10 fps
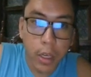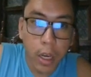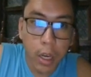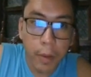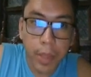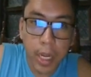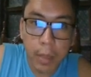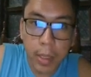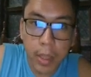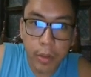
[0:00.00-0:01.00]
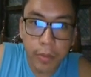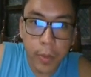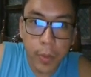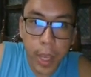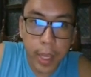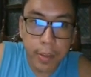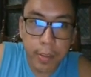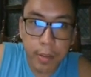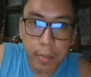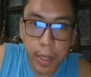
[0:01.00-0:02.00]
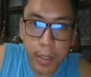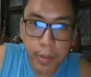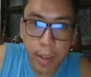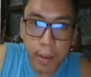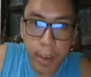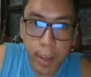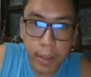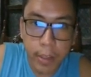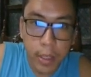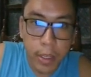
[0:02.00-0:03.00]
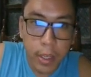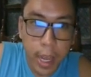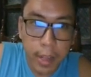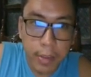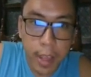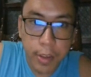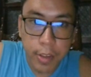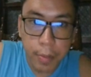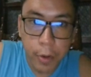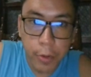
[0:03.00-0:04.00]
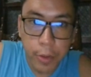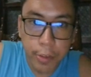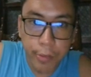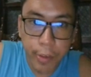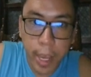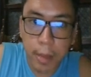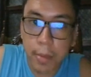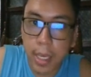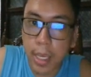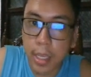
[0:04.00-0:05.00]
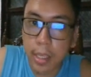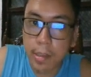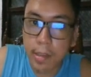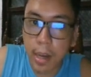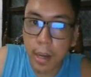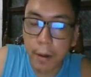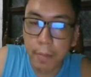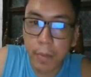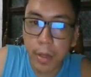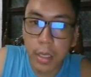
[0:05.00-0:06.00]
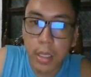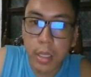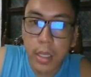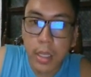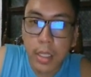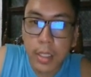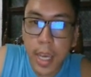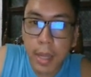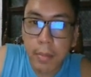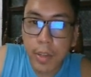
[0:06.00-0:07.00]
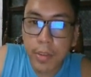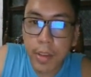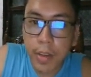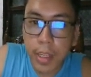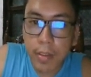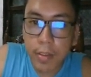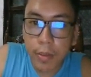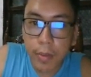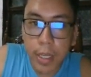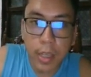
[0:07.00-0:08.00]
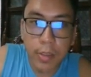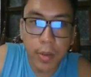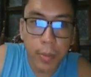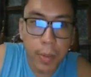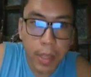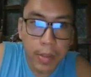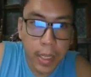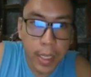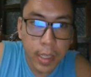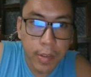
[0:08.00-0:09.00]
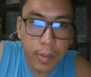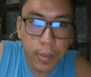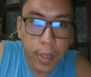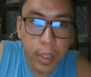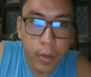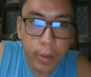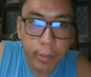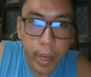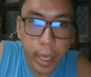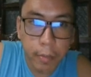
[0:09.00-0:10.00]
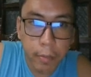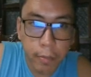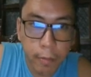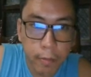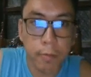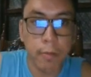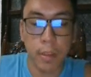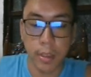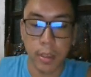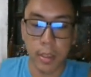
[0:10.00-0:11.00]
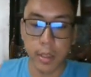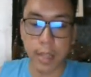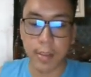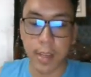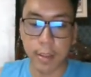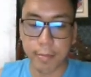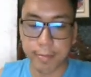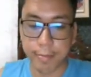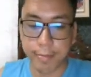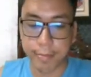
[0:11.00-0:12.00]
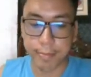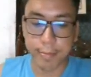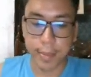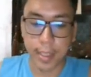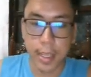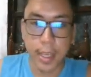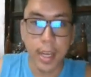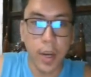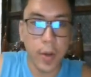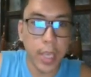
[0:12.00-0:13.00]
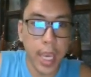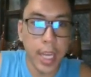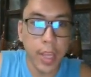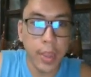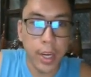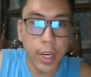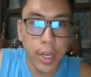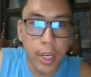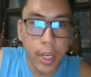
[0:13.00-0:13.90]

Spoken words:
The limit of 2x minus 7 as x approaches 5 is 10 minus 7, that's 3. So basically this is 3 to the 5. That's it. Okay, another.